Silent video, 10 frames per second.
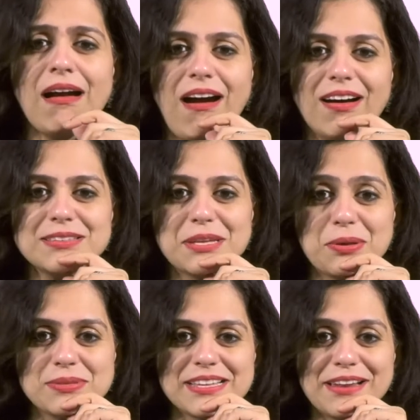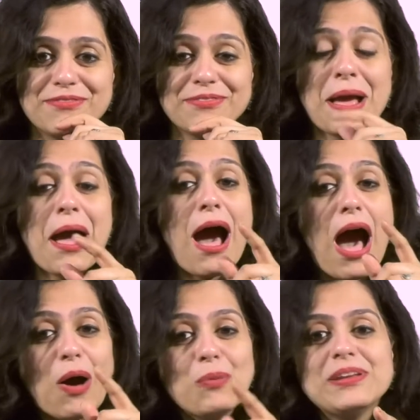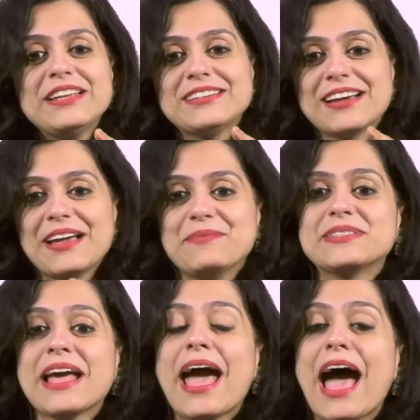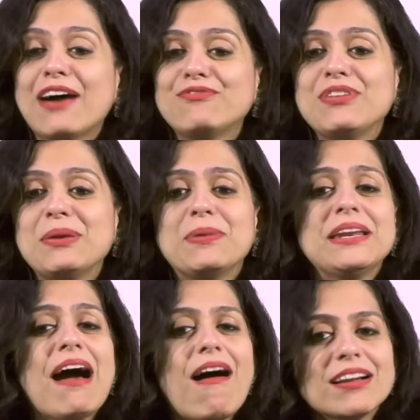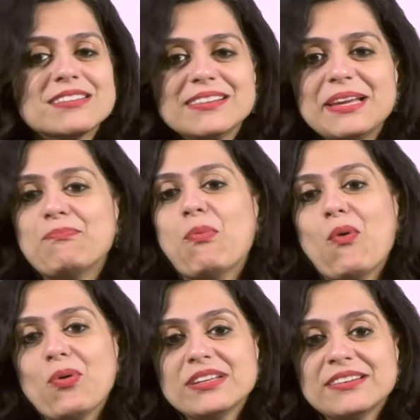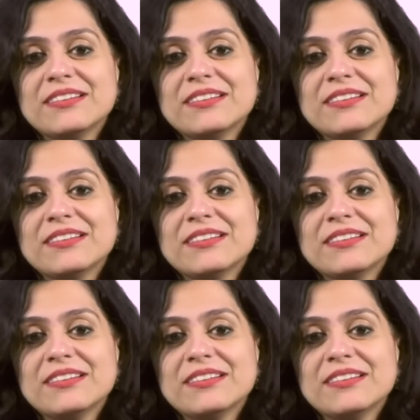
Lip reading: Ask yourself, how many times have we been utterly bored and